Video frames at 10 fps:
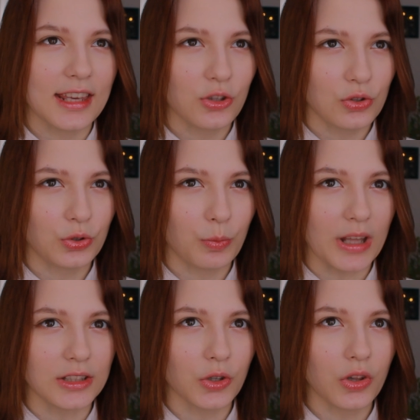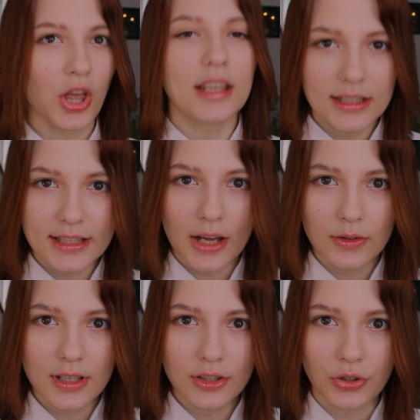the instrumental it
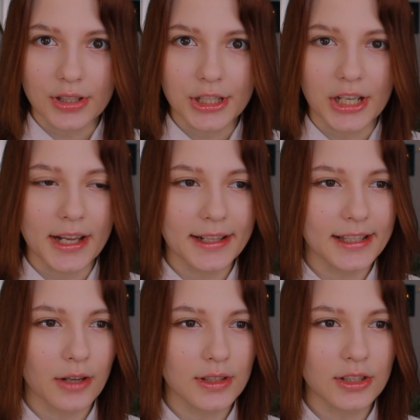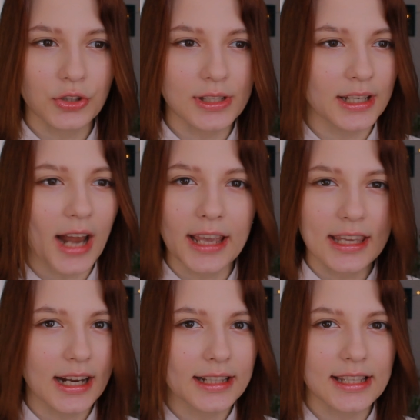sounds interesting it sounds interesting i
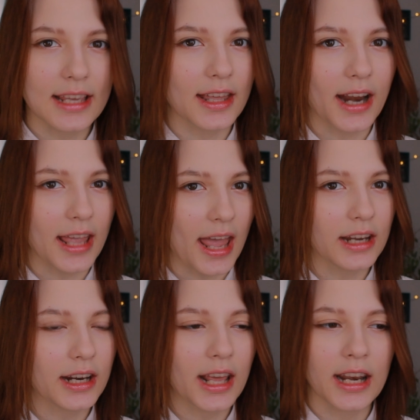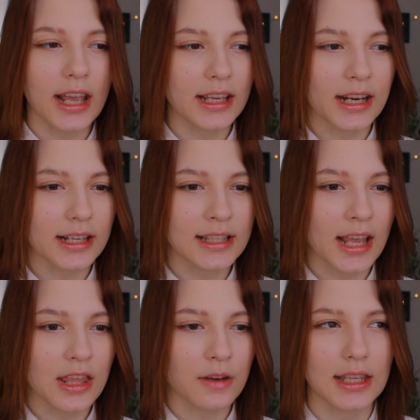cannot say that i hate it and i cannot
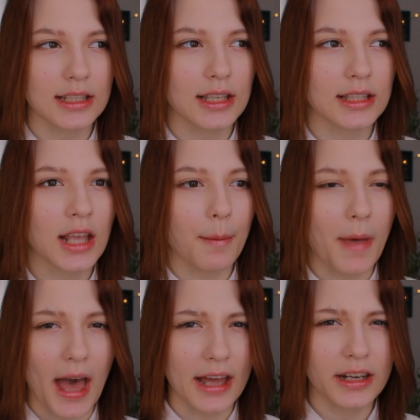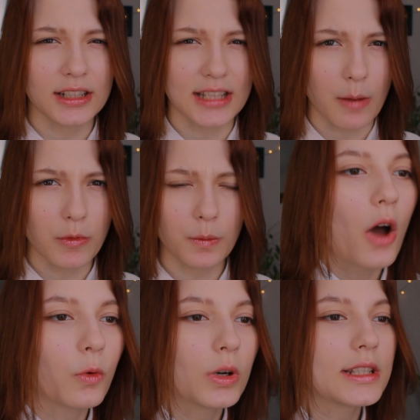say that this is a bad debut.
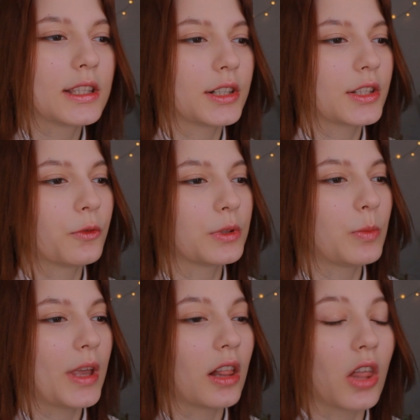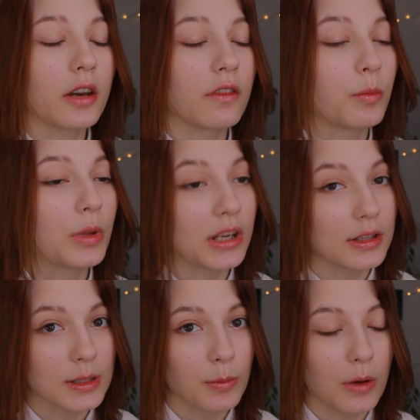Of course, there's going to be a lot of
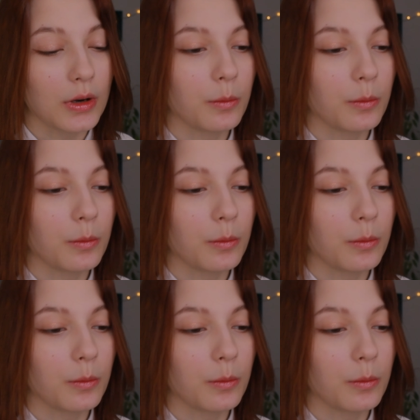opinions about